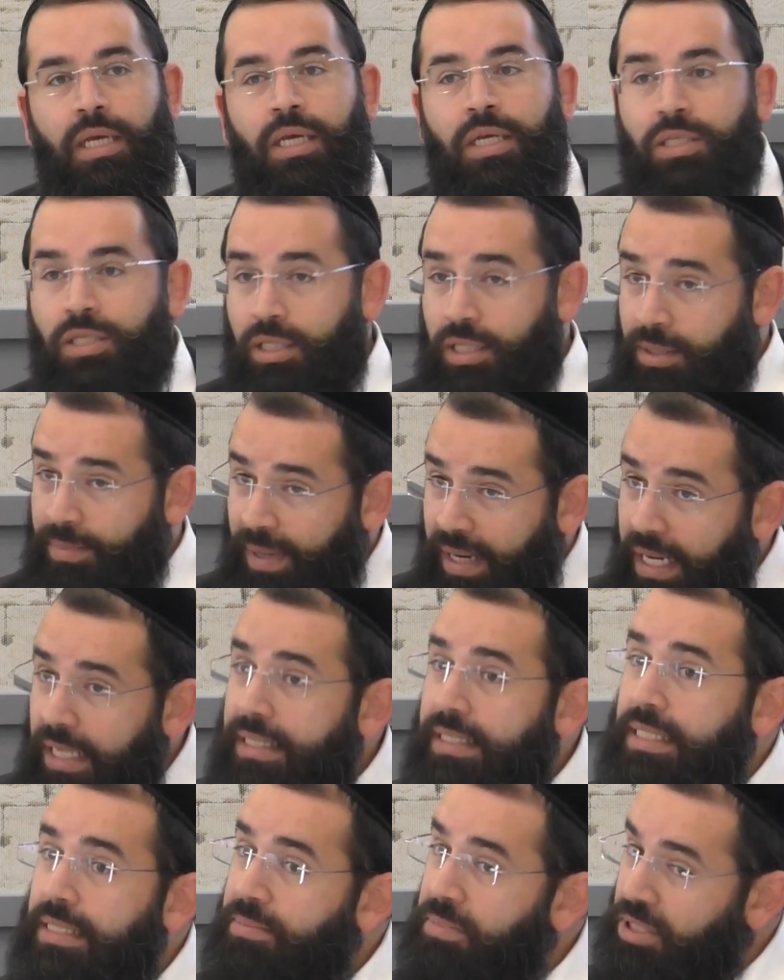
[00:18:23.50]
So the Gemara
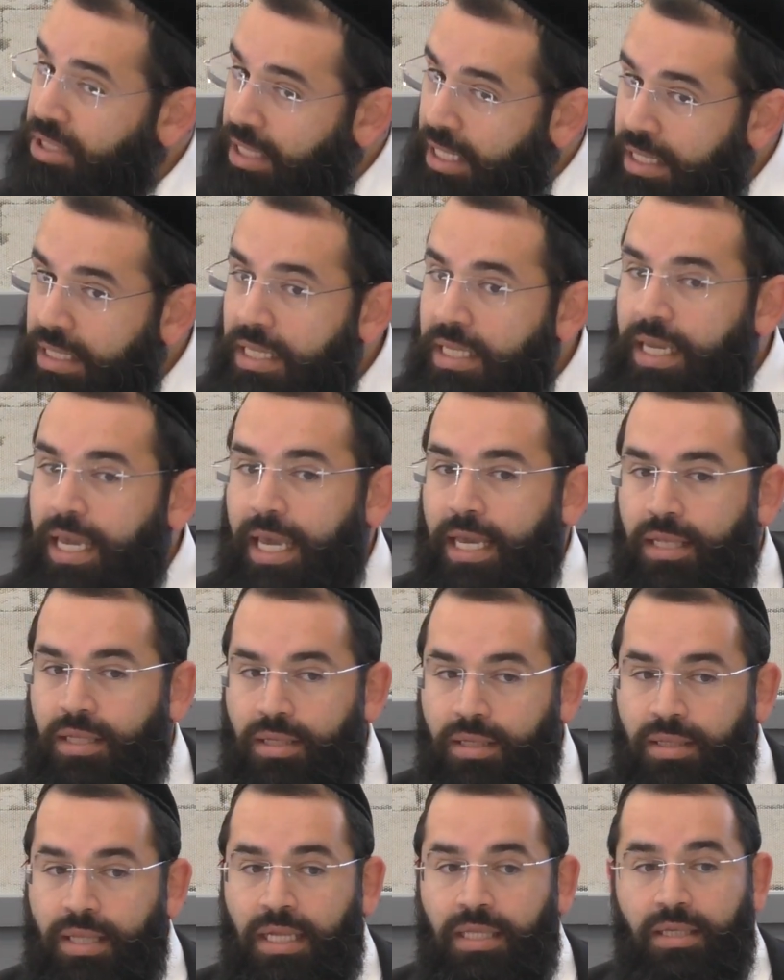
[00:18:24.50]
seems to
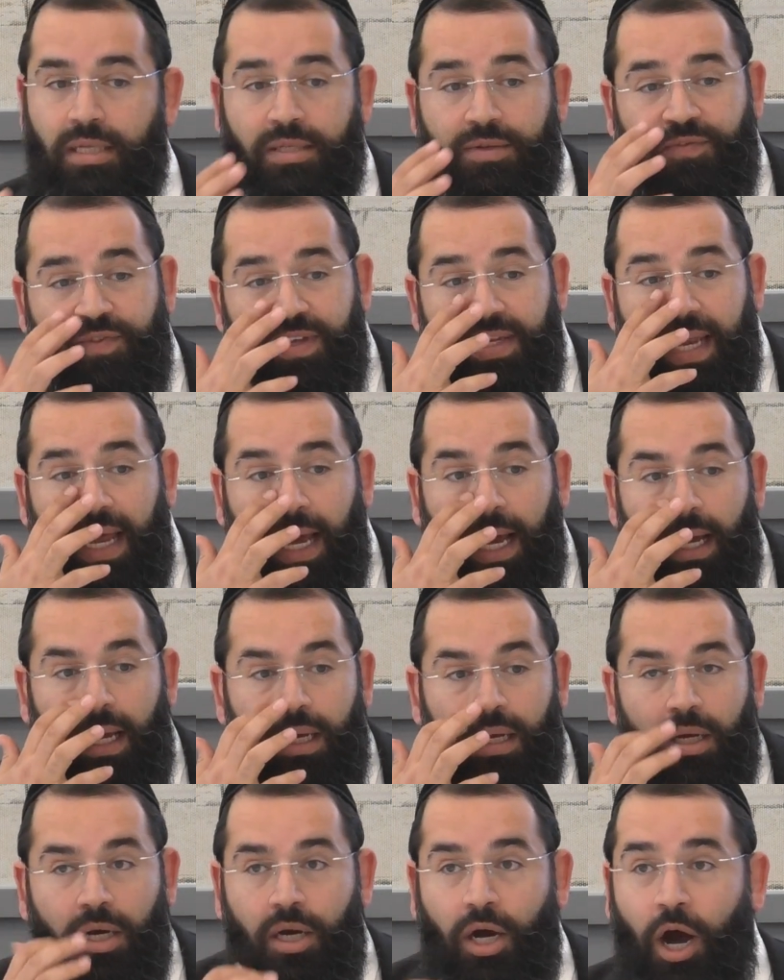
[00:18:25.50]
indicate that the tefillah
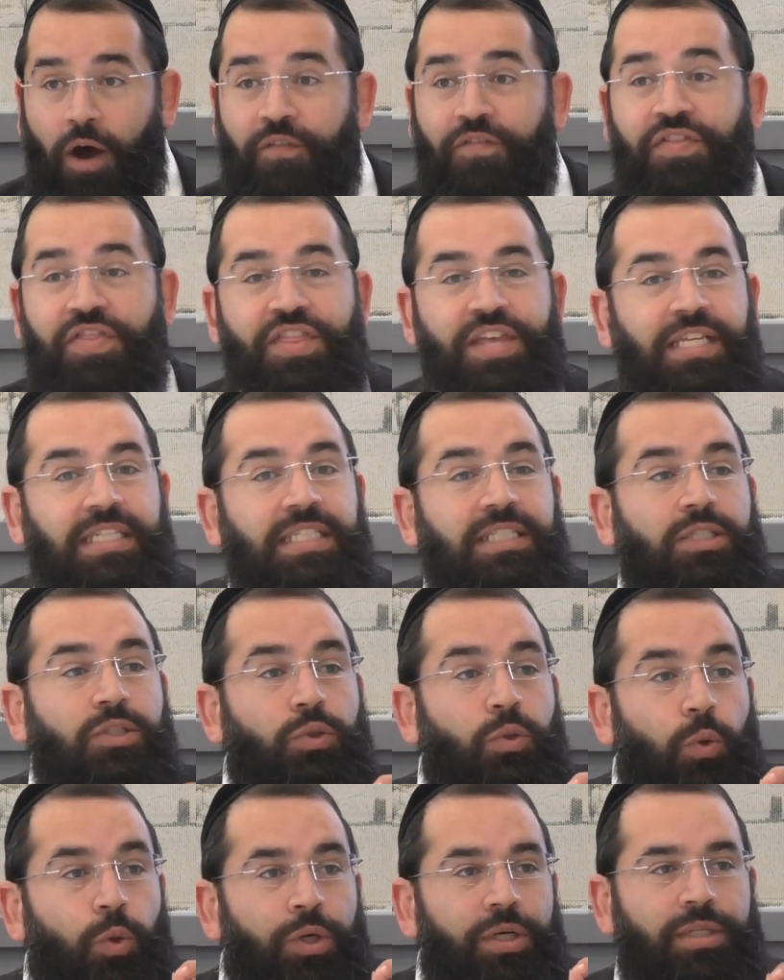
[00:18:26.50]
of this
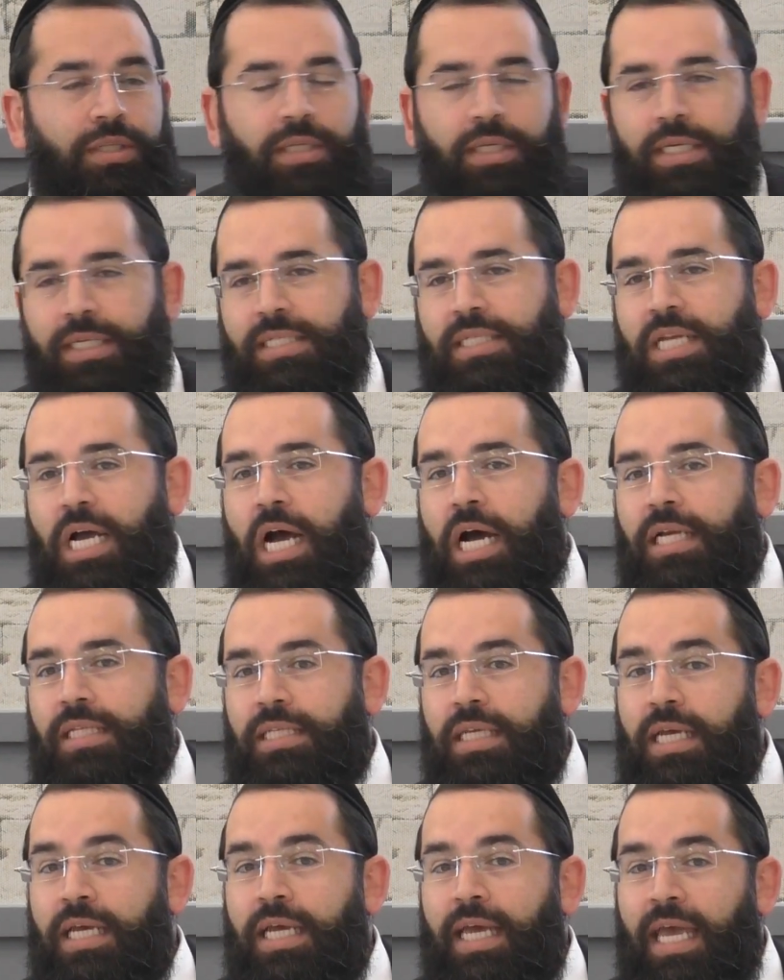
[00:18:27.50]
sort is
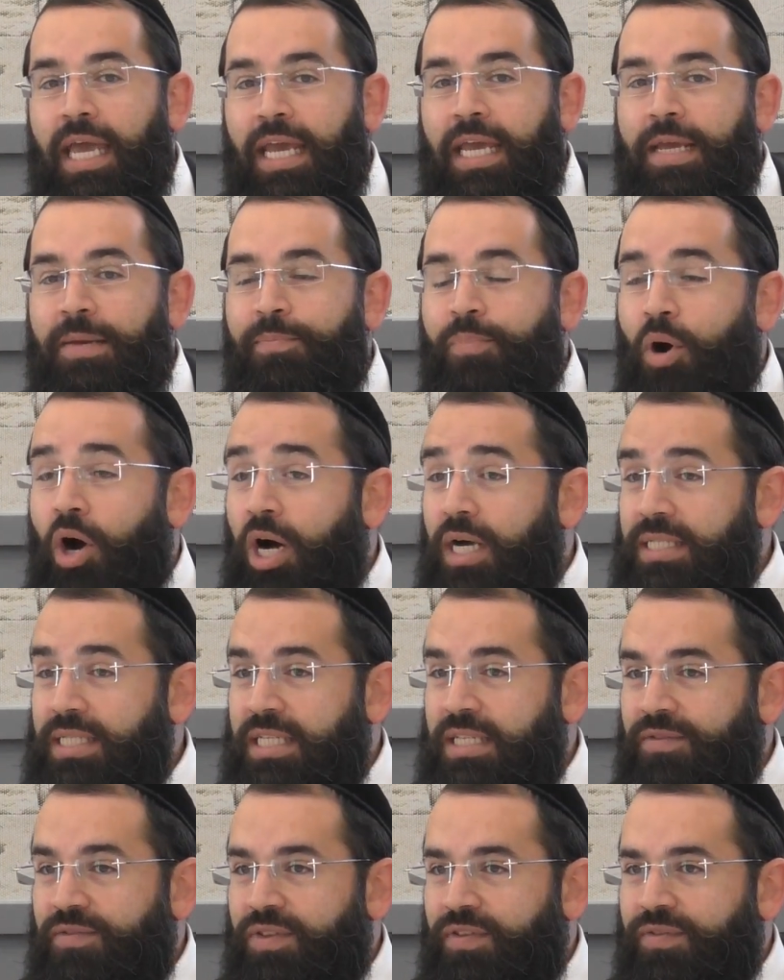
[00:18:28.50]
not a
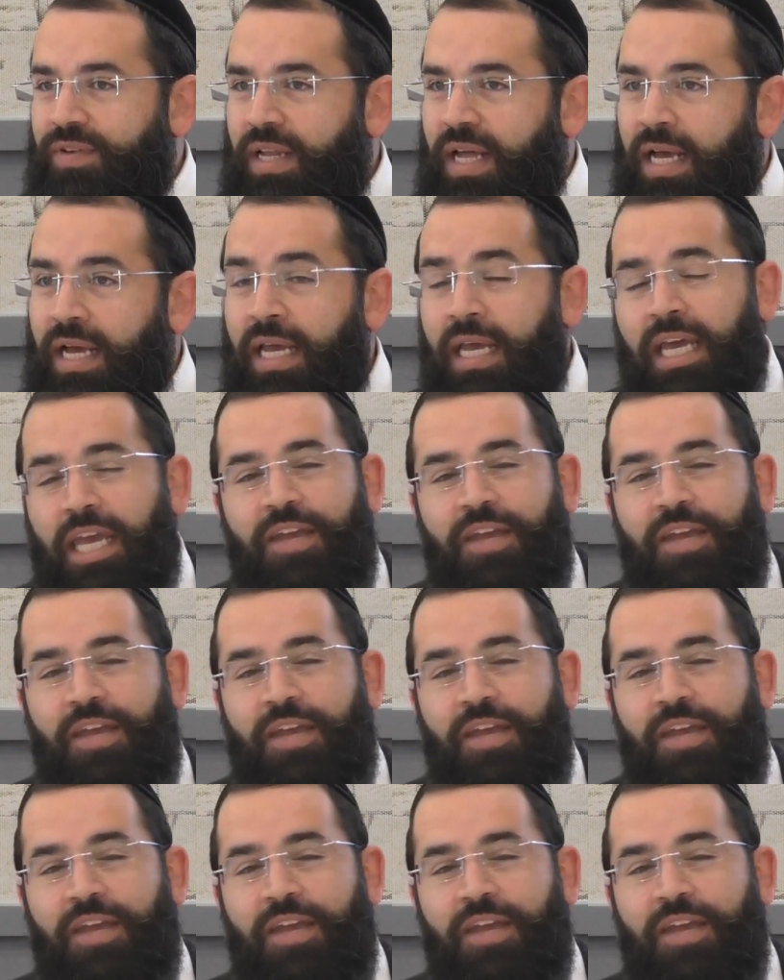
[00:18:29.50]
positive tefillah.